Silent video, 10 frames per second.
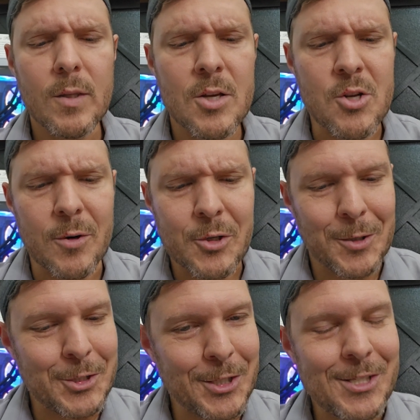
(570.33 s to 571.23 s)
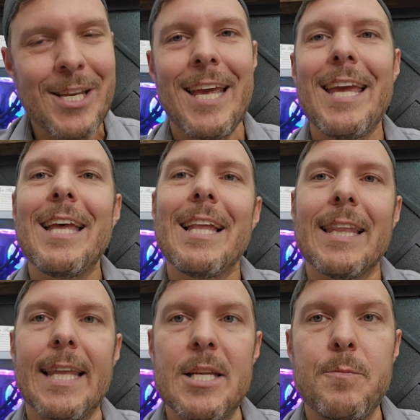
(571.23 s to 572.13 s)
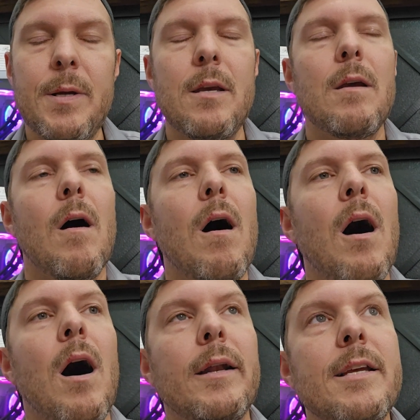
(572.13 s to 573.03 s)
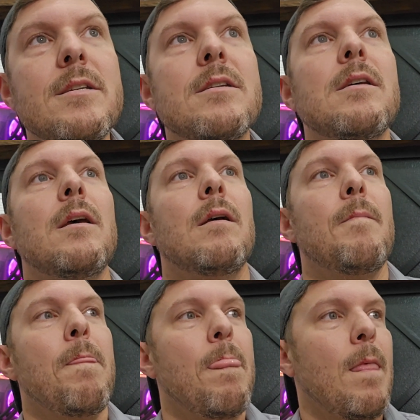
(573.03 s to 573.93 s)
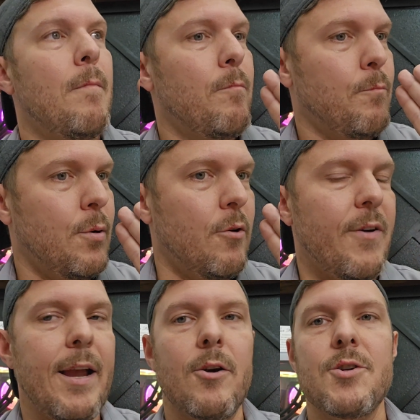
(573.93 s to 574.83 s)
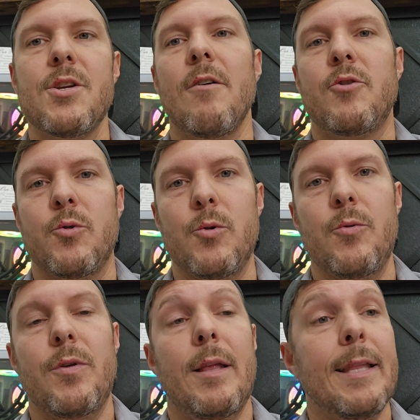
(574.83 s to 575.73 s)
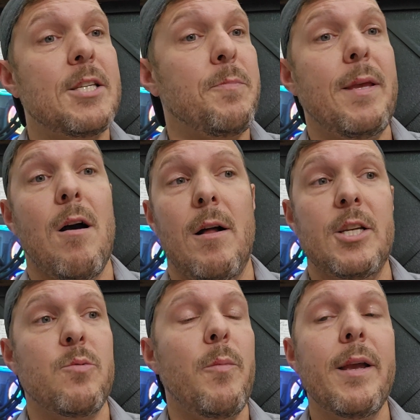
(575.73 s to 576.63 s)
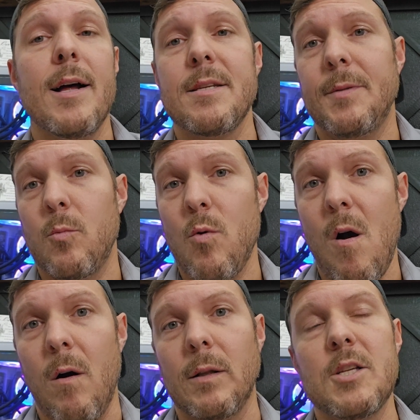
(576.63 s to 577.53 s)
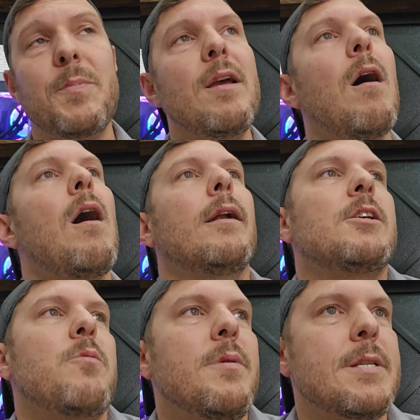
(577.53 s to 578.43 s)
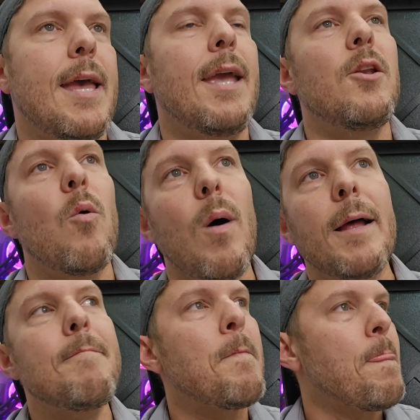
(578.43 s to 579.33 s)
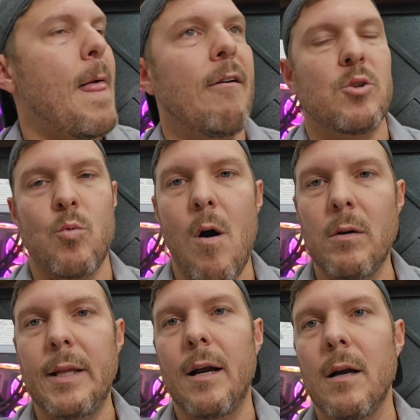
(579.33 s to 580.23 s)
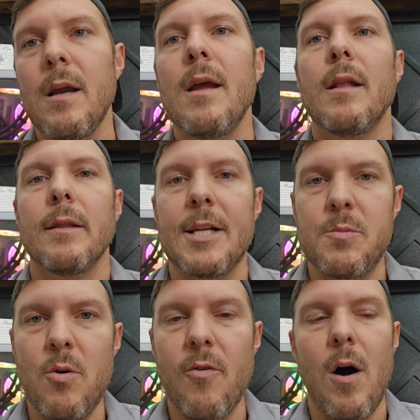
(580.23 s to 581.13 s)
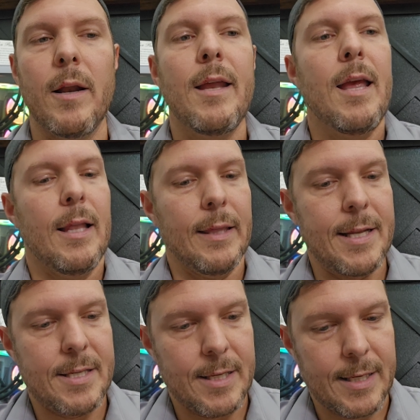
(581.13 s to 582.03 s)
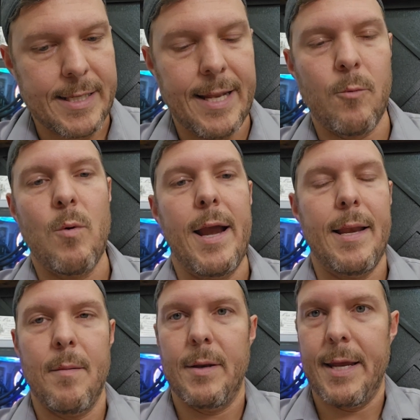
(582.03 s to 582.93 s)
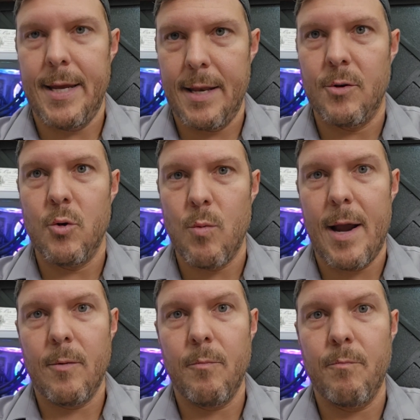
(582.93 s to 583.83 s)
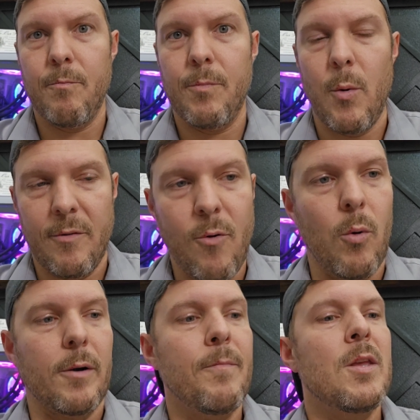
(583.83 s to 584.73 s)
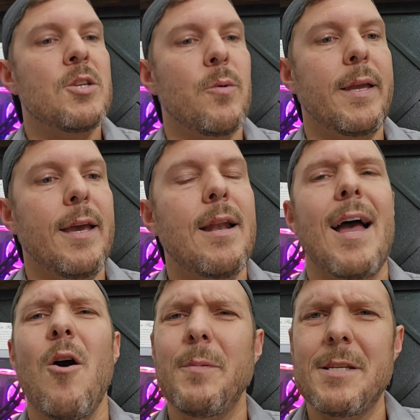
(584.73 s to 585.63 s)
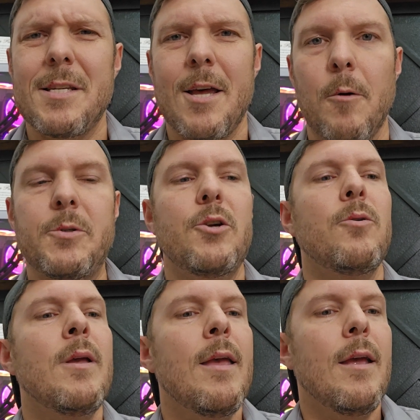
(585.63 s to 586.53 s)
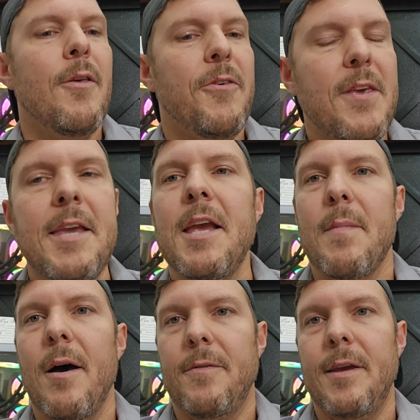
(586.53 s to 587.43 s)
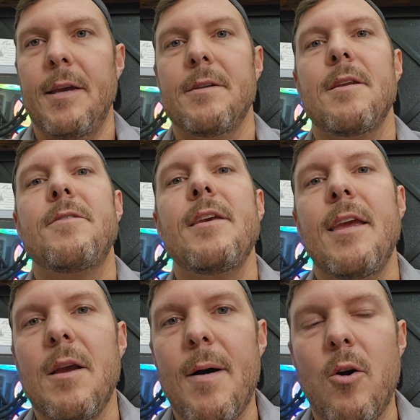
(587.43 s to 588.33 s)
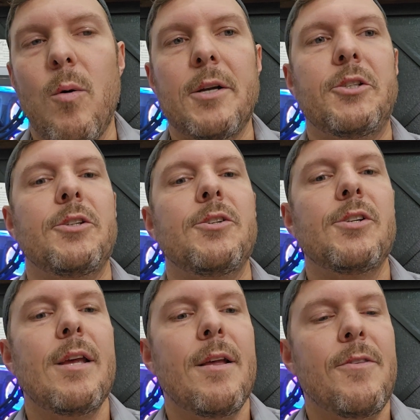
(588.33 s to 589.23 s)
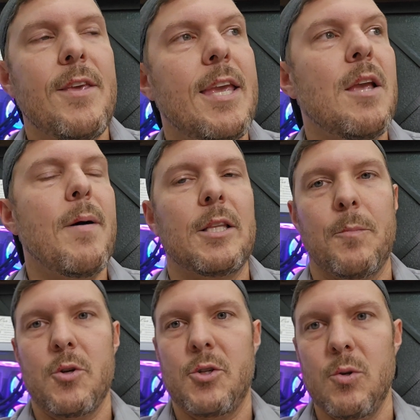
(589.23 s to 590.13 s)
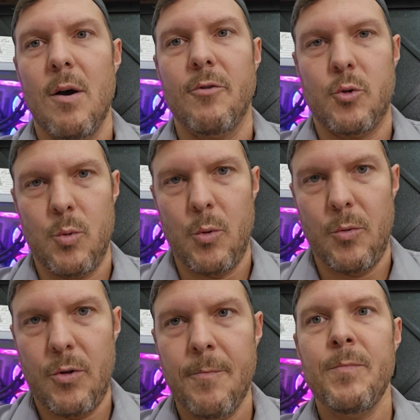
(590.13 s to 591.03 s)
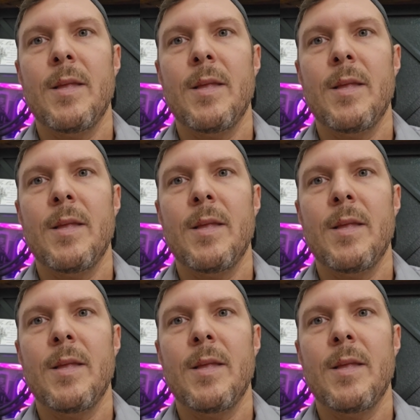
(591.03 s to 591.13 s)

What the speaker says: So as Christians, let's be honest purveyors of truth. Let's be honest when we got something wrong. Let's be honest when we say, hey, you know what? I was wrong there. Let's move on. Let's get it right and do right going forward. So again, I hope this has helped you thinking about things, thinking about questions, thinking about the pursuit of truth.